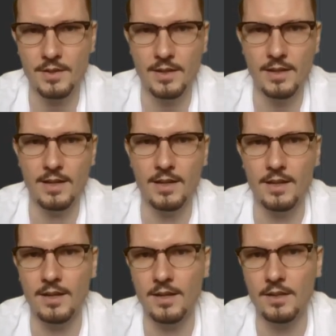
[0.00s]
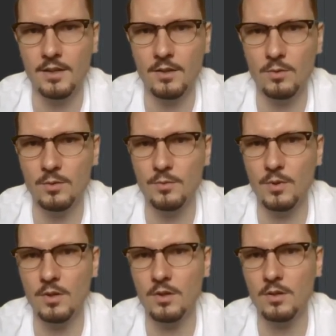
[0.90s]
Yeah, I know what's
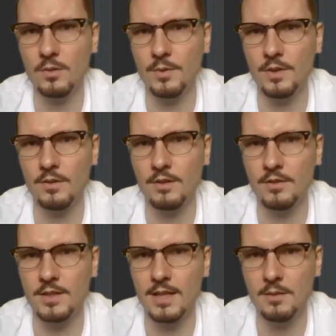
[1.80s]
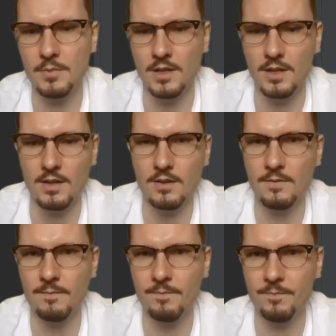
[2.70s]
wrong. We don't have a type here.
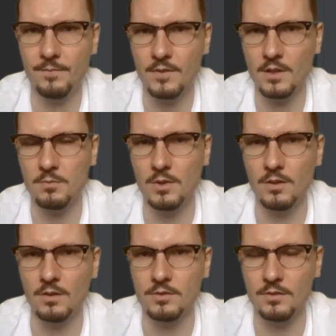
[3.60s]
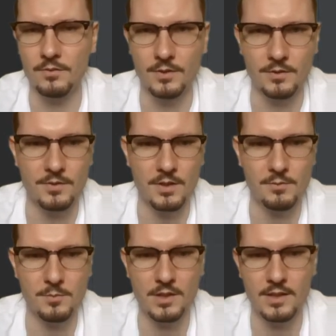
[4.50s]
That's because of the streams
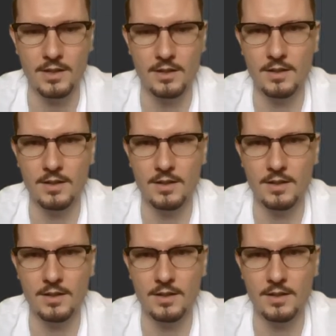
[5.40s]
builder.